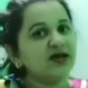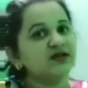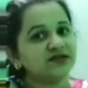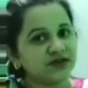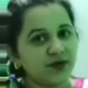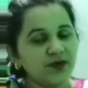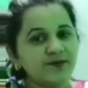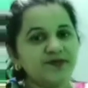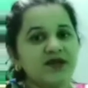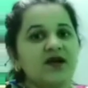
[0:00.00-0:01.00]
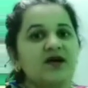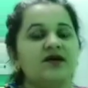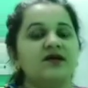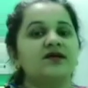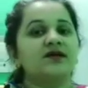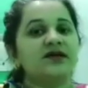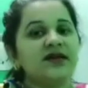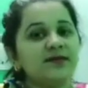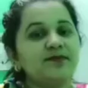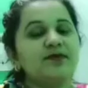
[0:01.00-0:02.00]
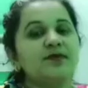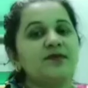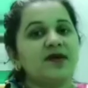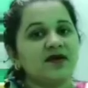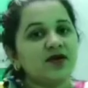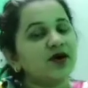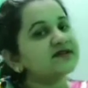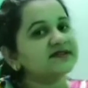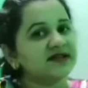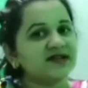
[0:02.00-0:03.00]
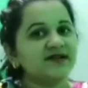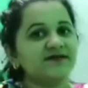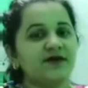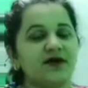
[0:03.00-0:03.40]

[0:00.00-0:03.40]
So prepare yourself